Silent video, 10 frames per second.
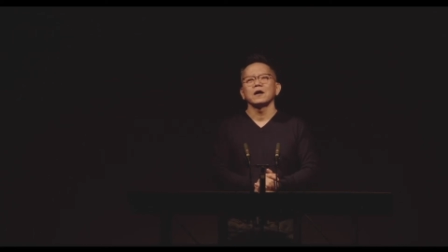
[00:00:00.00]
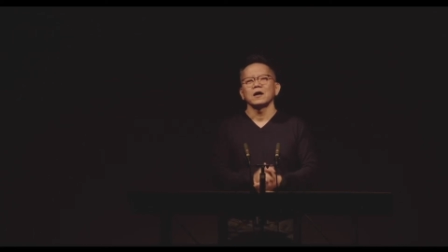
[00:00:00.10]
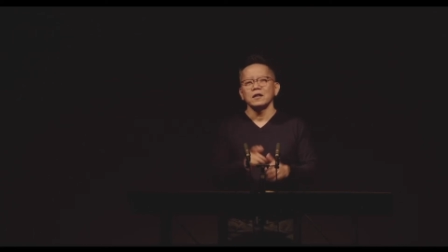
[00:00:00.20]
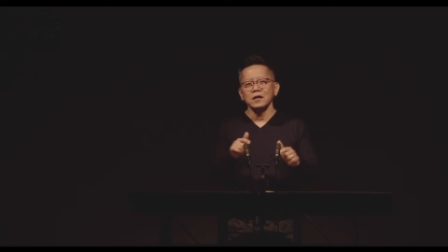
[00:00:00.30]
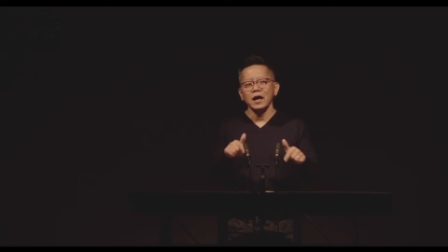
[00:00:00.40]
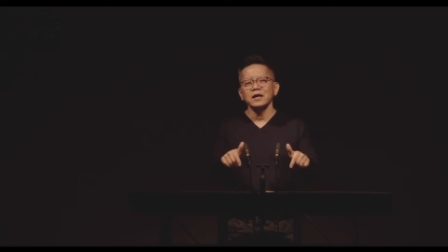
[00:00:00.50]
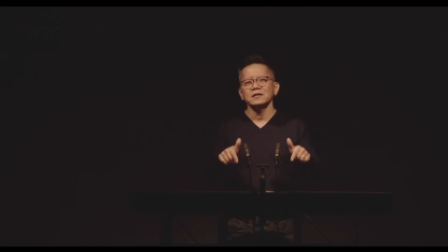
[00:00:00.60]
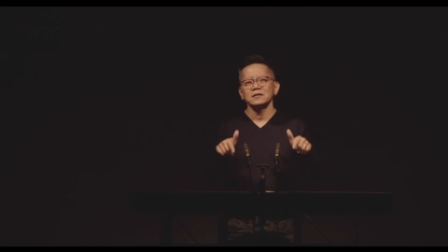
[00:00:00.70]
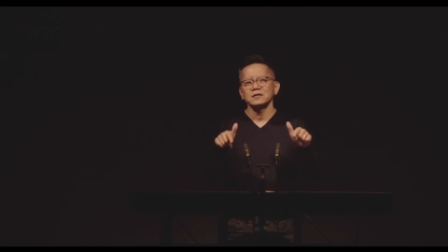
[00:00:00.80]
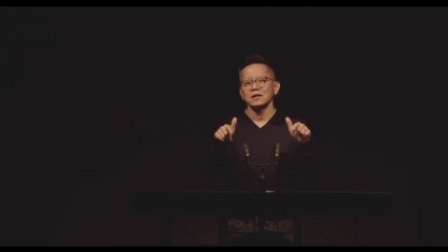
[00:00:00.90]
Light
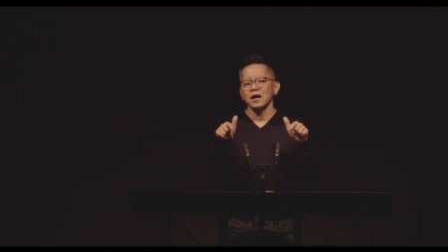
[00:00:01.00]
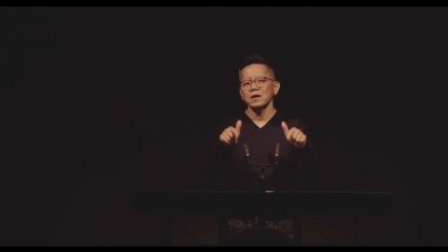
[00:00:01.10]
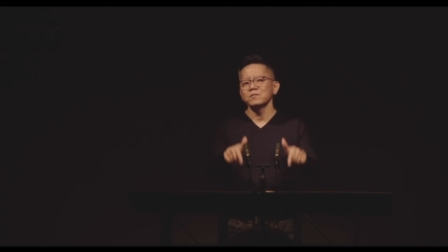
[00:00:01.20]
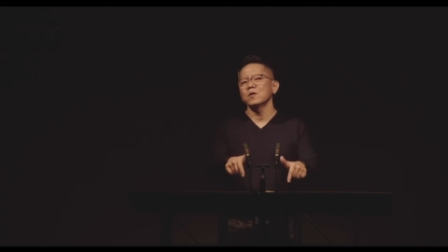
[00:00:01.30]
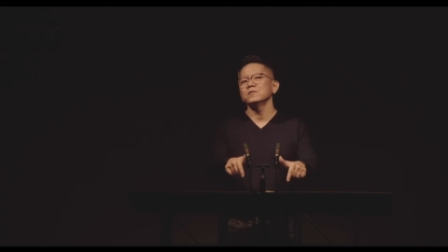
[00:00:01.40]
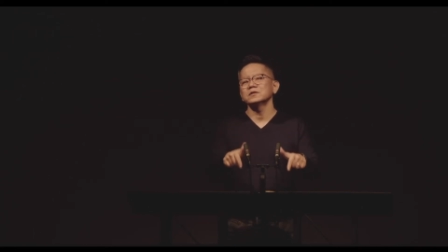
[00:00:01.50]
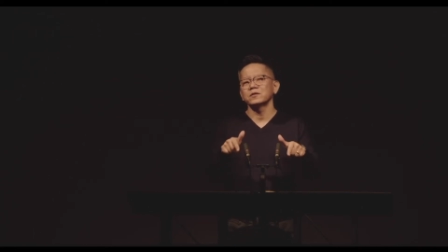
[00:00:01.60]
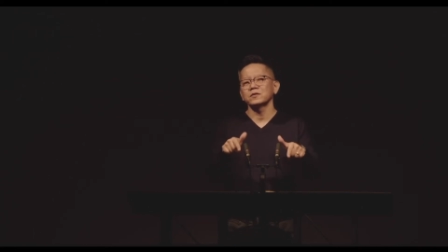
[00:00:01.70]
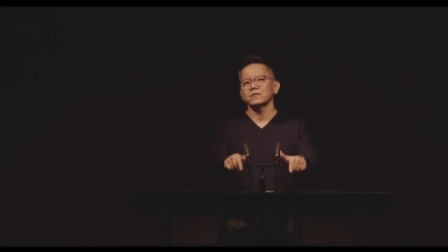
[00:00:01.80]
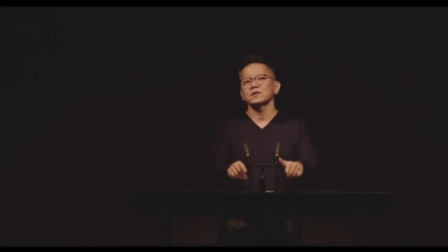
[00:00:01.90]
and
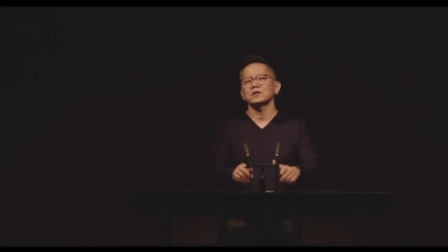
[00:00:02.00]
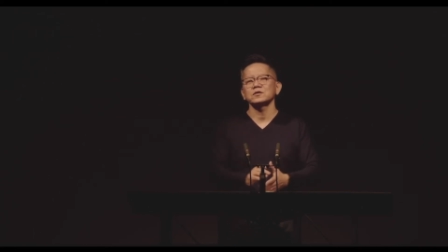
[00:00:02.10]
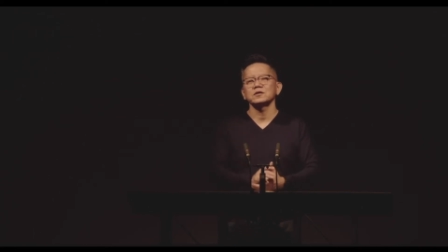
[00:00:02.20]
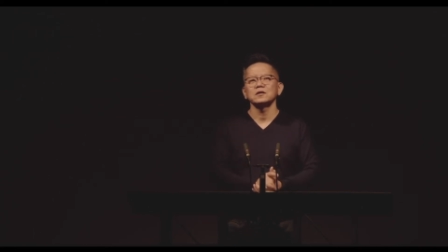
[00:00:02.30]
momentary affliction